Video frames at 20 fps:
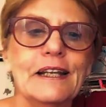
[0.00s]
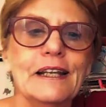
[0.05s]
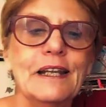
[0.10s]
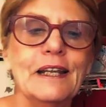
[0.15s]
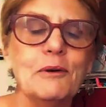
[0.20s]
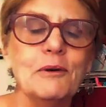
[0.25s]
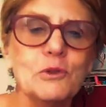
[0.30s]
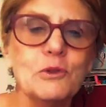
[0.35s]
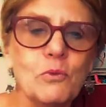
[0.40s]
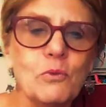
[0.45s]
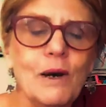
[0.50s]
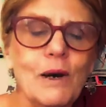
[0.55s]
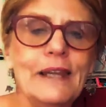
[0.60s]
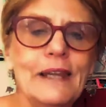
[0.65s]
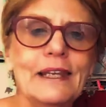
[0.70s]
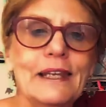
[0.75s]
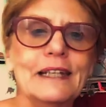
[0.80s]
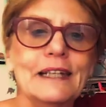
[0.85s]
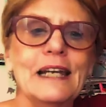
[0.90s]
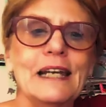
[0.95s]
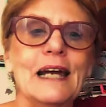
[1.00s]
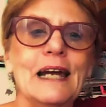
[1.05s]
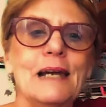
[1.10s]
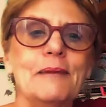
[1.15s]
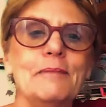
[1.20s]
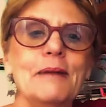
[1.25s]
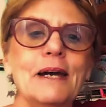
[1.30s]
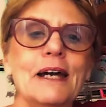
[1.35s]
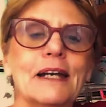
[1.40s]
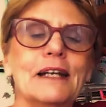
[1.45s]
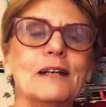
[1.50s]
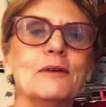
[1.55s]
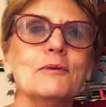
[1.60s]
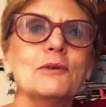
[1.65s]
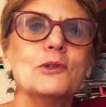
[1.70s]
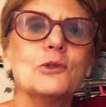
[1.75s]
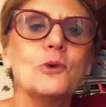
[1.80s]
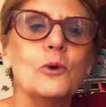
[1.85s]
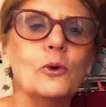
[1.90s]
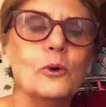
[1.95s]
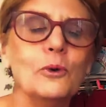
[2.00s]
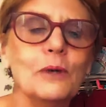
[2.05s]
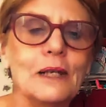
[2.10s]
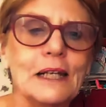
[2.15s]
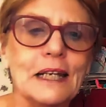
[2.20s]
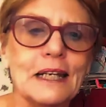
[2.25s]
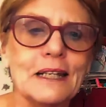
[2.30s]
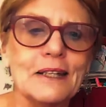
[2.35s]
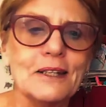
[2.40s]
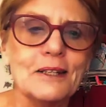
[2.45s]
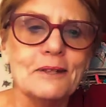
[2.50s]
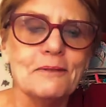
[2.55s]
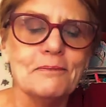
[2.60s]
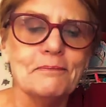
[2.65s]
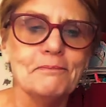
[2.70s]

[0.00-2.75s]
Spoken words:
there was one that came out and it was called Licked.